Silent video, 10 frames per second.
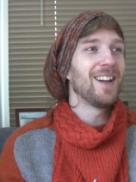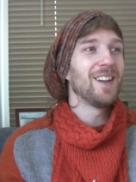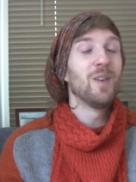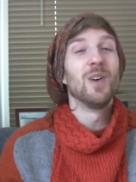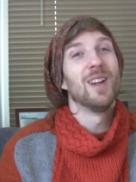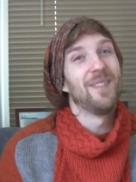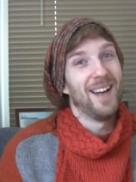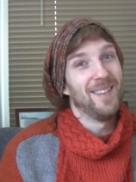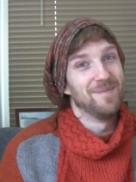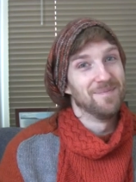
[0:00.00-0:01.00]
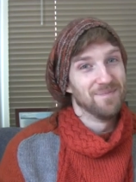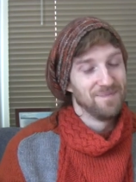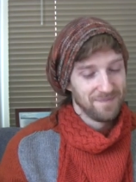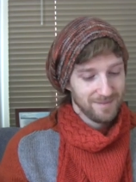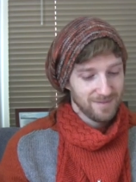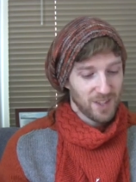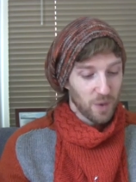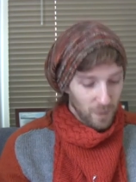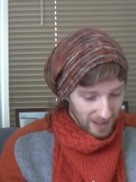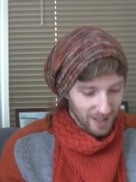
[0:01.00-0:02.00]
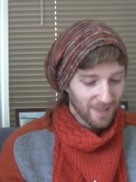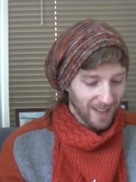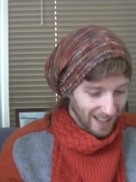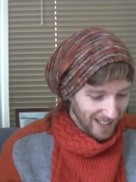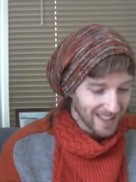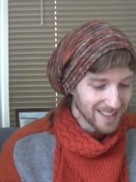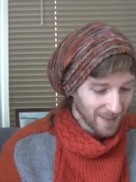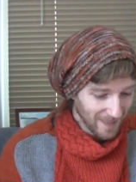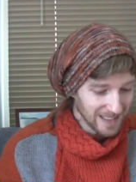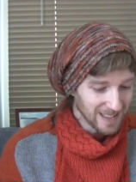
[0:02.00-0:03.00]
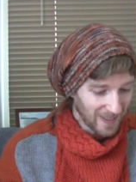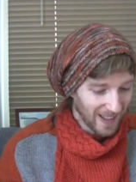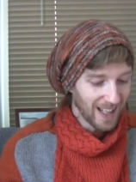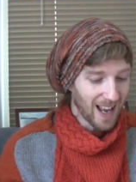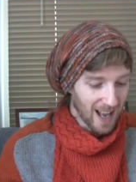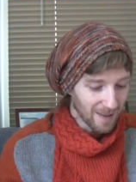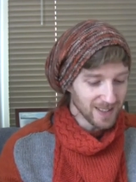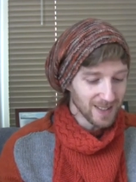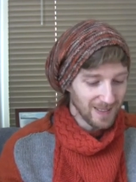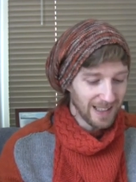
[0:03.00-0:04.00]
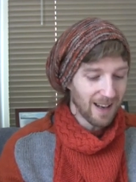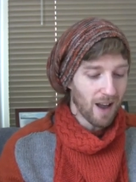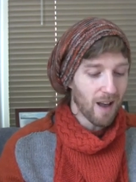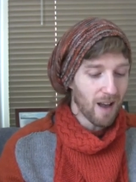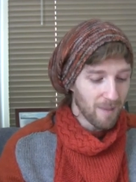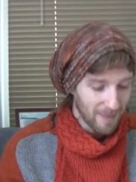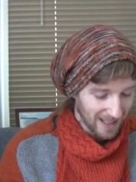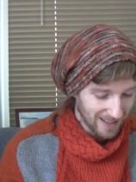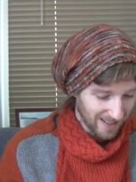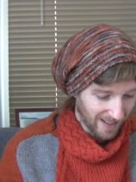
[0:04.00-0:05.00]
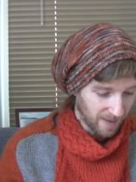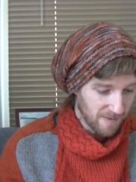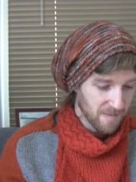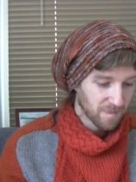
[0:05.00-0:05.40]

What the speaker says: You will love it. You will love it. It is going to be absolutely amazing.